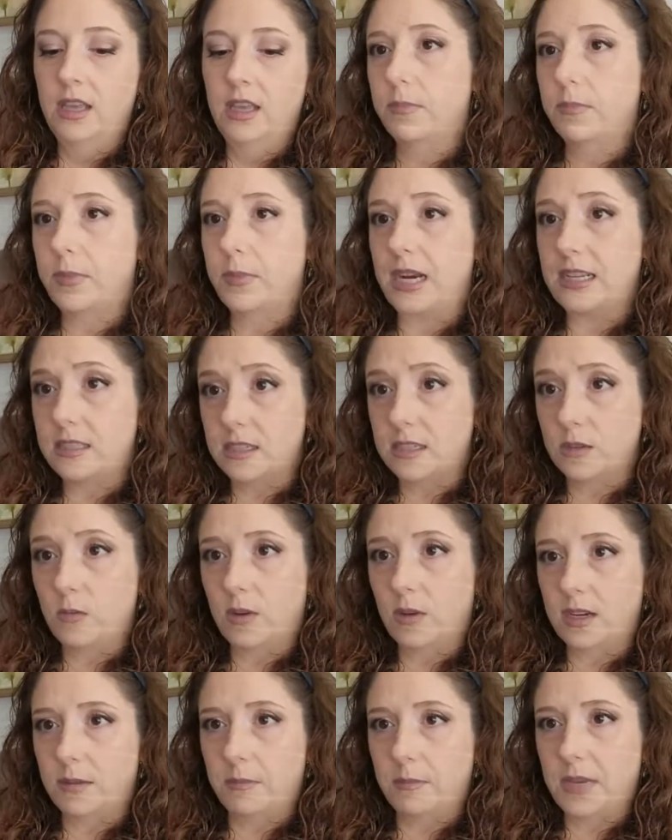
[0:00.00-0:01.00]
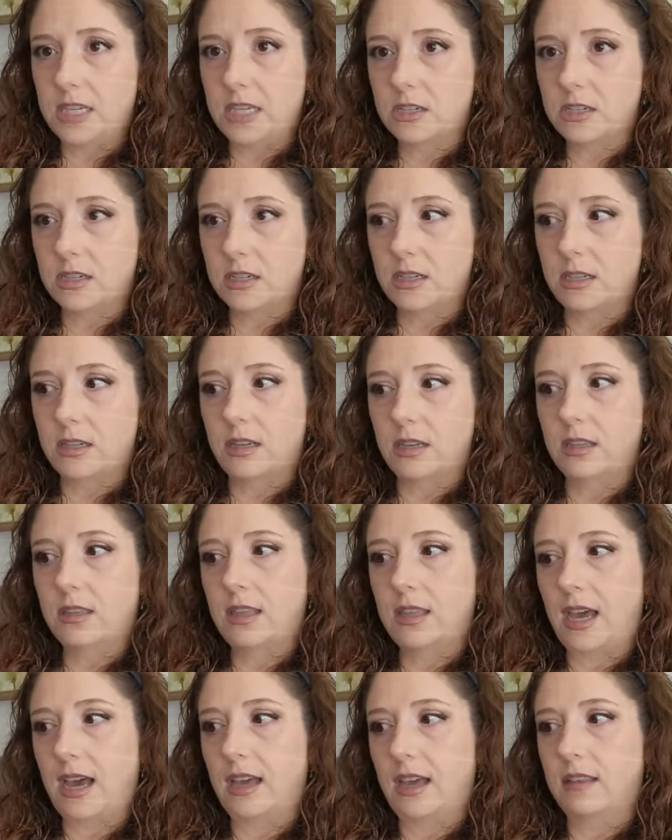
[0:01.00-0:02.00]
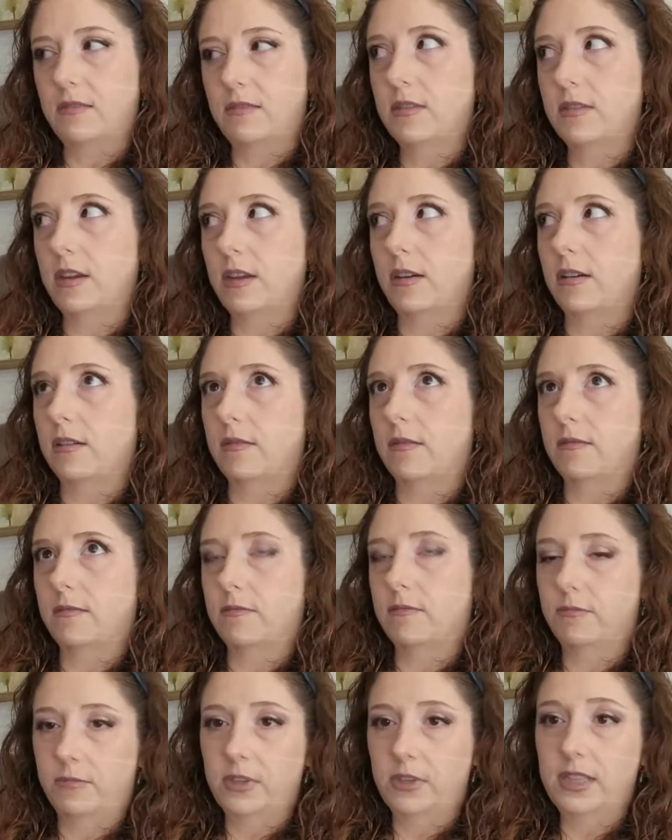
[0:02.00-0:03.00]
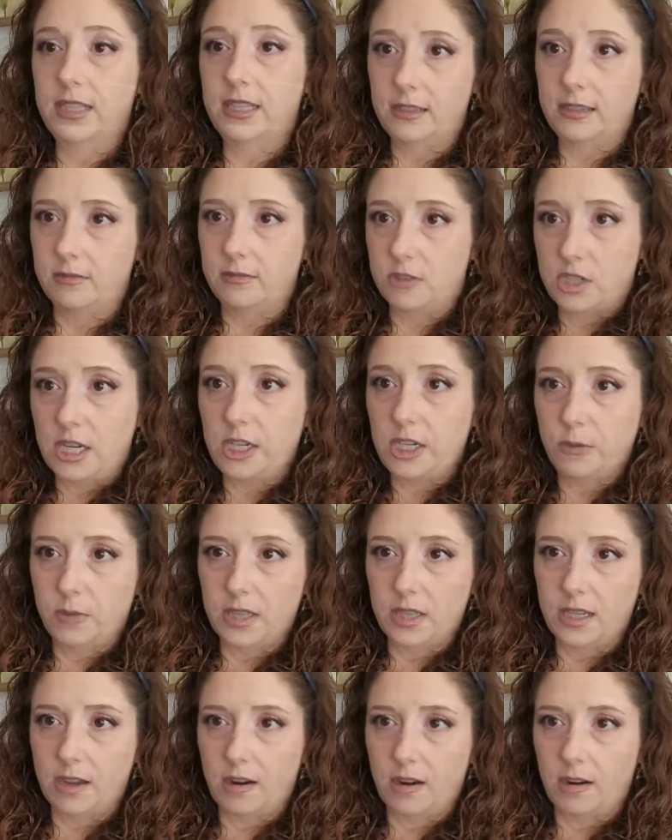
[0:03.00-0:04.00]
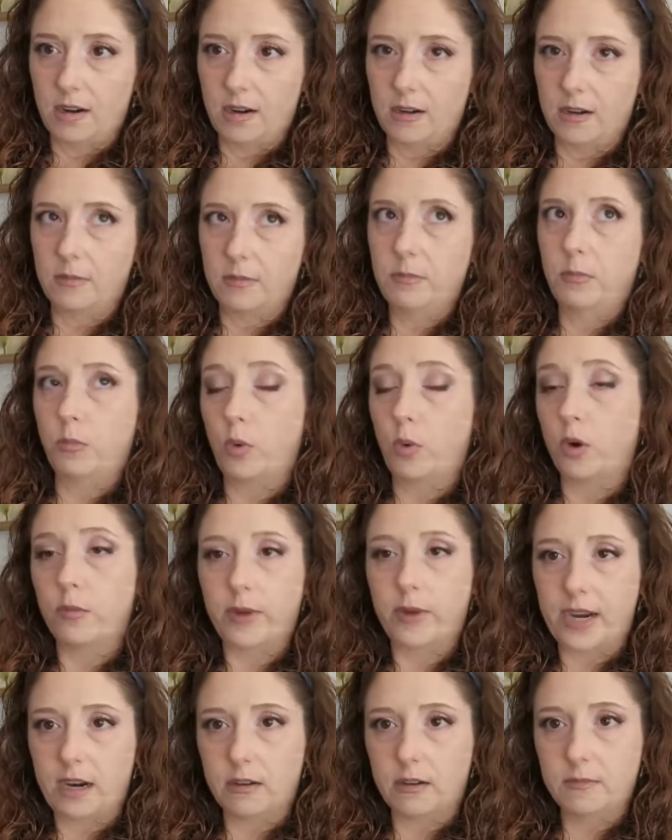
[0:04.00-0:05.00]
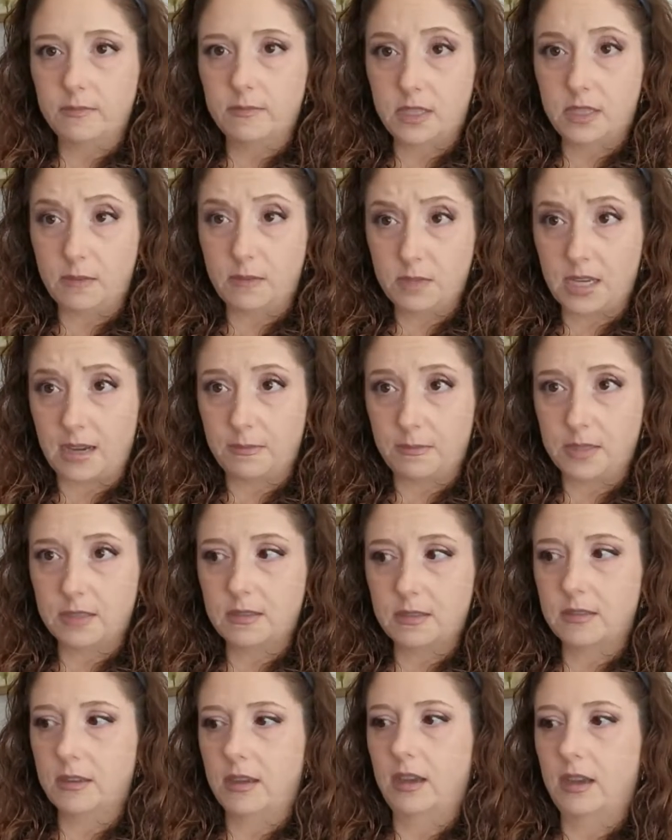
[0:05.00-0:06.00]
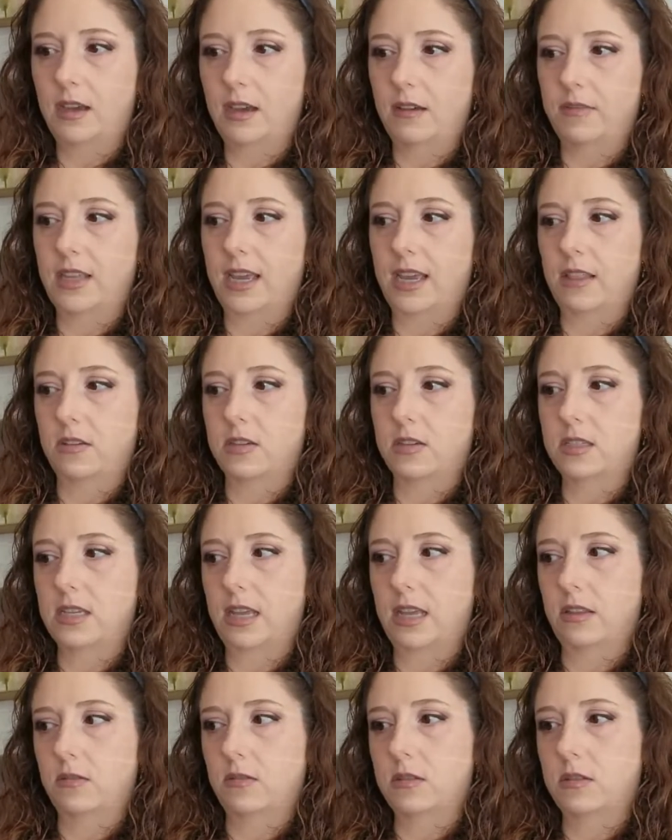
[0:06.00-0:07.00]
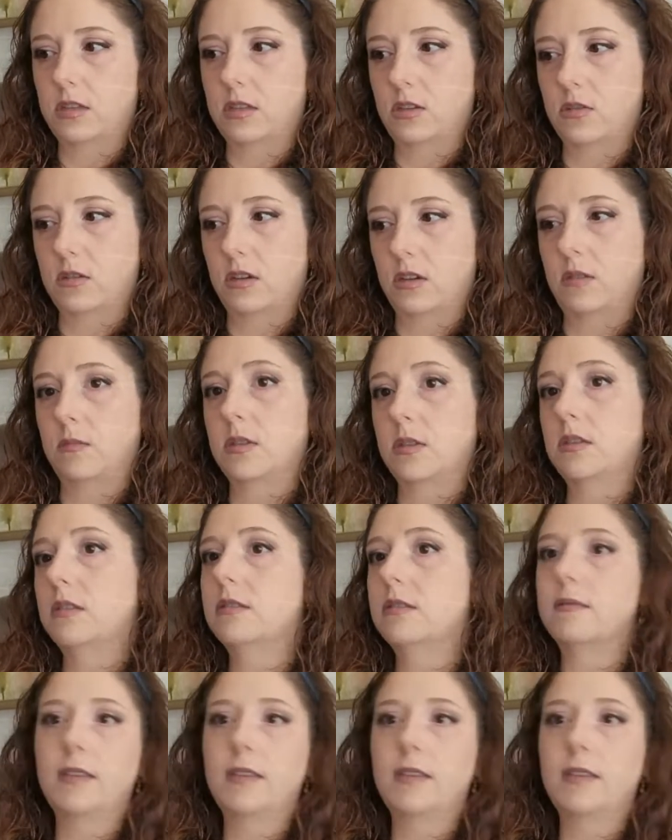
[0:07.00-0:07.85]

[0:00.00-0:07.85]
But I did want to mention that there really genuinely are more rare subtypes of the Ehlers-Danlos Syndromes,